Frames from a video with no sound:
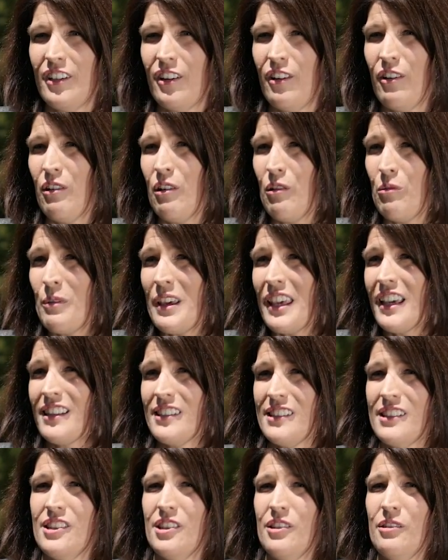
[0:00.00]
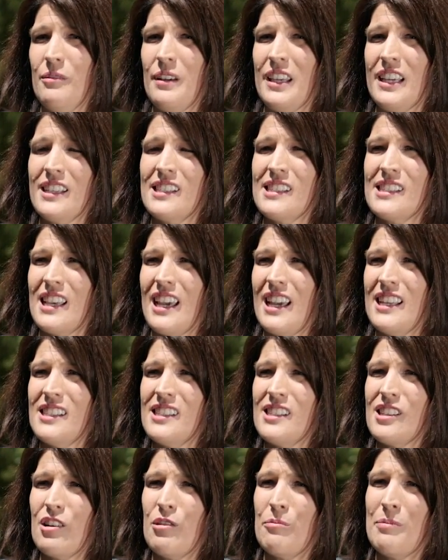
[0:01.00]
a week to 2 weeks.
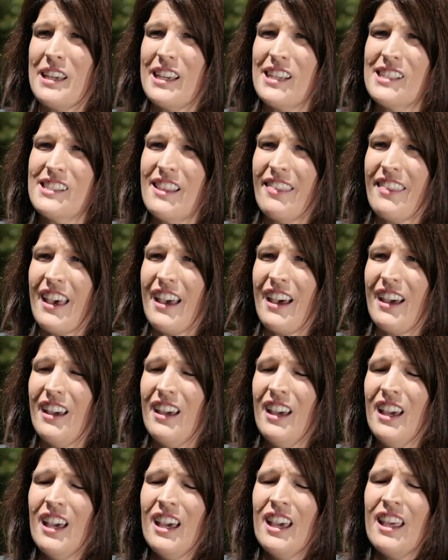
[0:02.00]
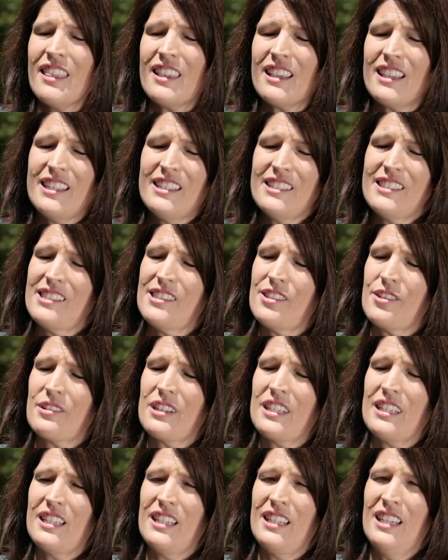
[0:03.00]
And so because of that, the
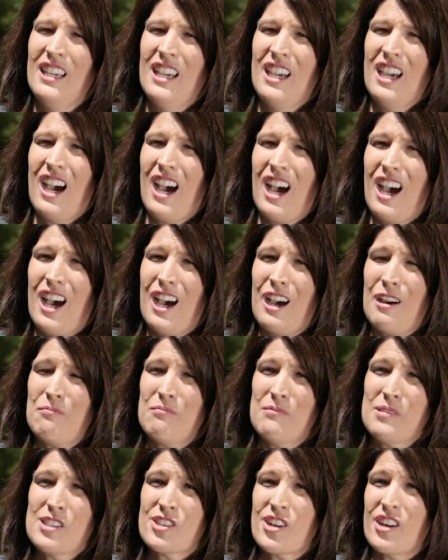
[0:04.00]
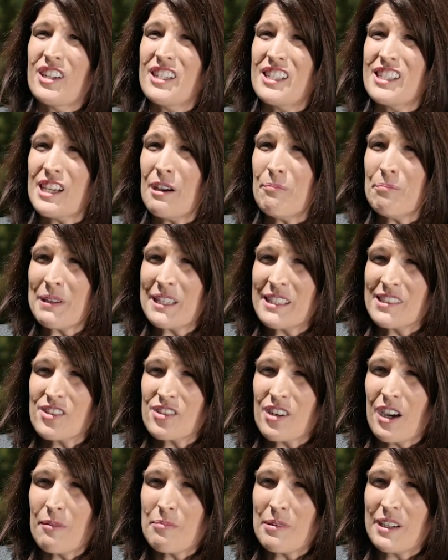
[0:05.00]
industry started dumping
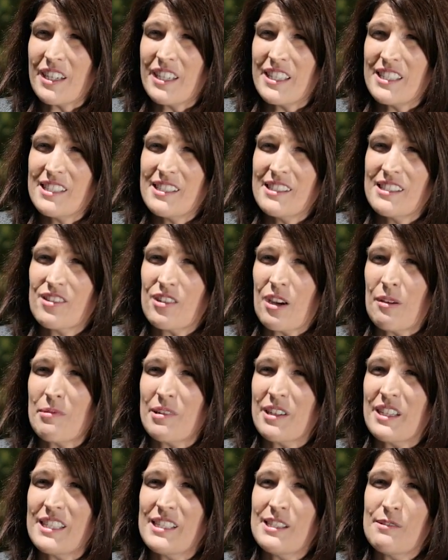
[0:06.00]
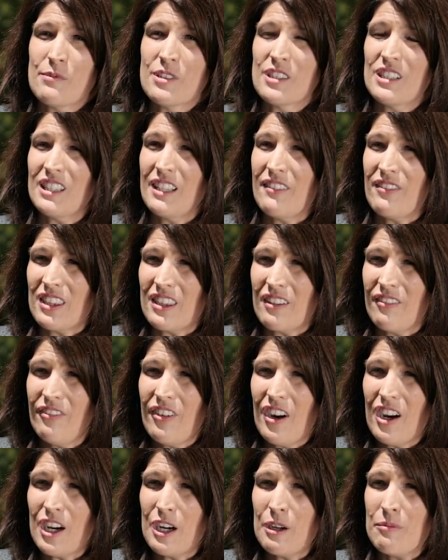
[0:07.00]
strawberries. Strawberries weren't leaving the
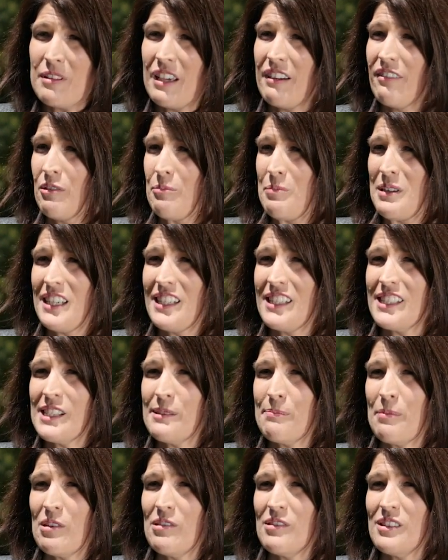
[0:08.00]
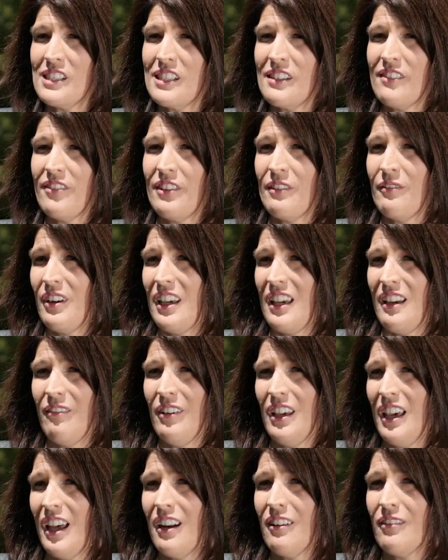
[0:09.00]
farm, they were being disposed of. And
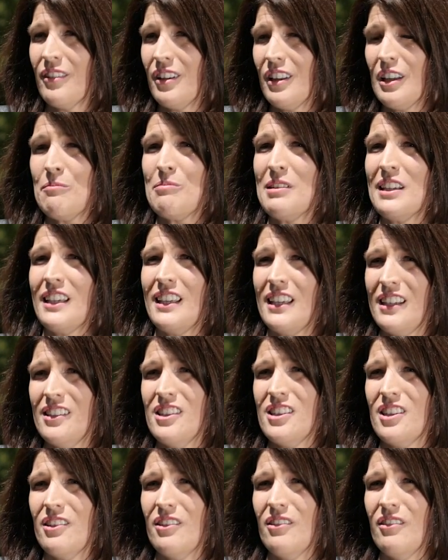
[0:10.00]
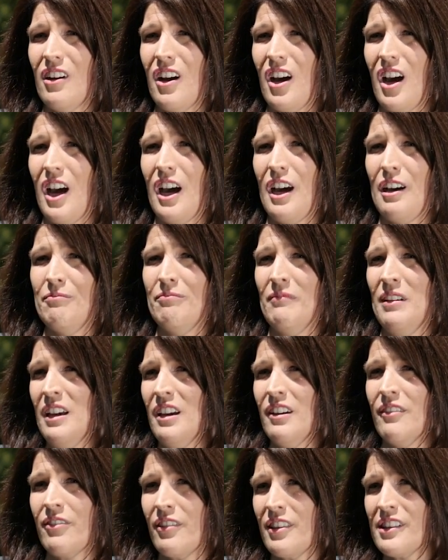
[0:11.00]
we had a really big issue
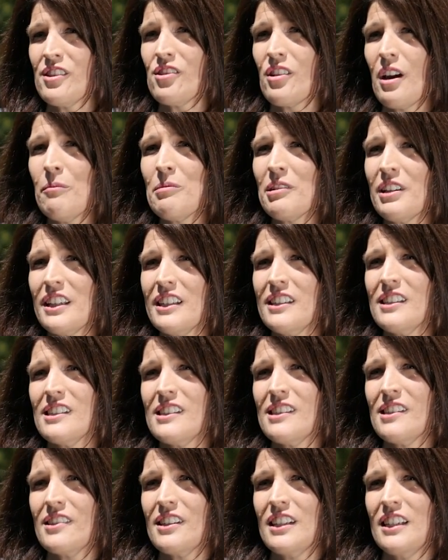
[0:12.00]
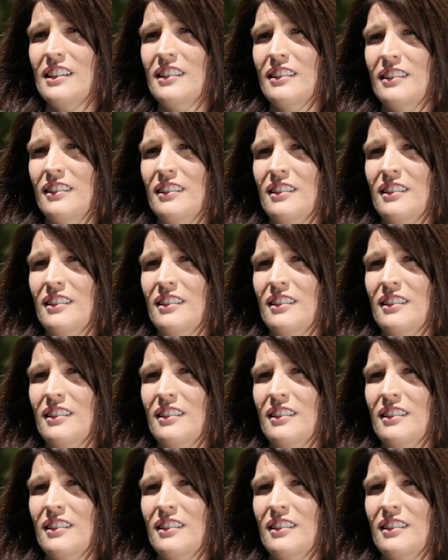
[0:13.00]
for the strawberry industry.